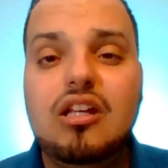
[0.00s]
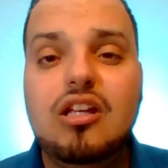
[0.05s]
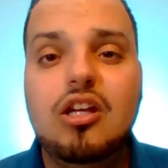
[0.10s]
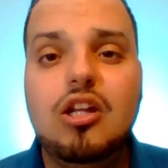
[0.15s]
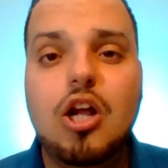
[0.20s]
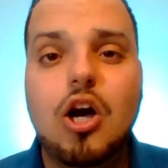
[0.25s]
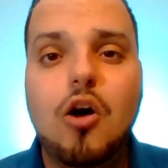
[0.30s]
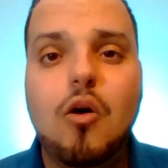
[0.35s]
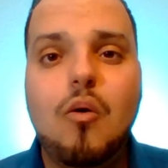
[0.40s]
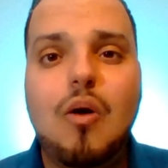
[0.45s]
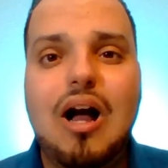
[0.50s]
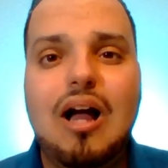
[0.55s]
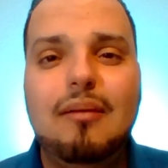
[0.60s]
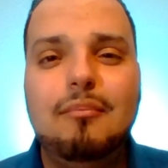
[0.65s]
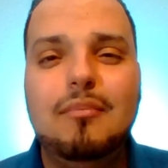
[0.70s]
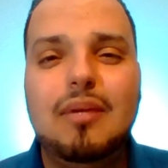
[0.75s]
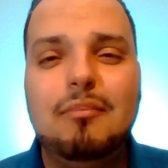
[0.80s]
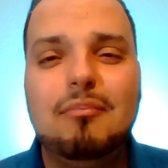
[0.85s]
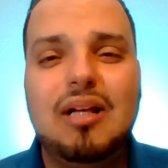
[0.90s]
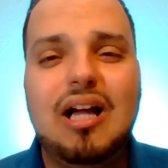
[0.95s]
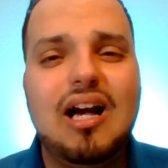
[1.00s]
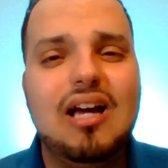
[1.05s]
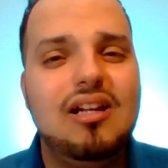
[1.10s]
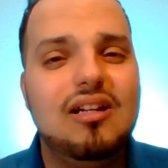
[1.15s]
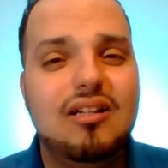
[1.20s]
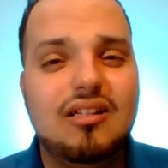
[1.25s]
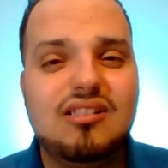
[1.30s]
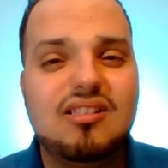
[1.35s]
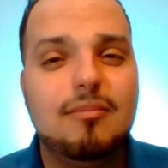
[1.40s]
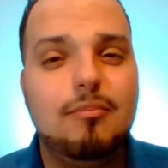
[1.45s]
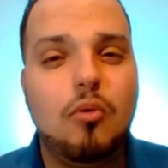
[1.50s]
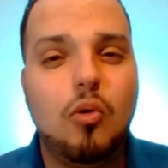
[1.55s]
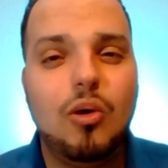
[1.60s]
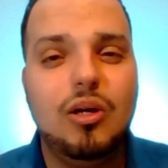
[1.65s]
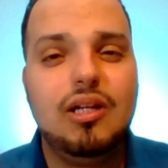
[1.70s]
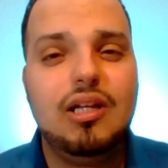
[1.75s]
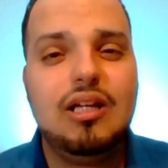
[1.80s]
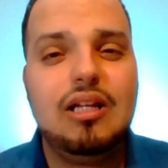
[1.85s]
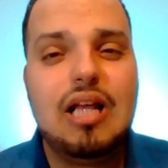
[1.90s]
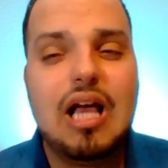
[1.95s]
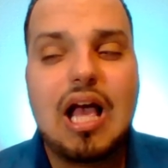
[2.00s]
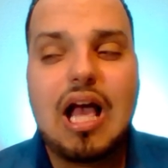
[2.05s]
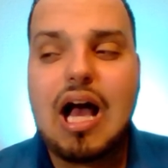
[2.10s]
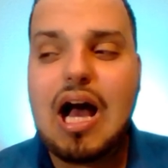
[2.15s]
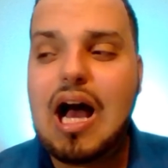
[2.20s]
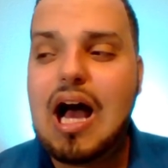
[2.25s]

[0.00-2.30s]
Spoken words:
you know, I'm kind of disappointed.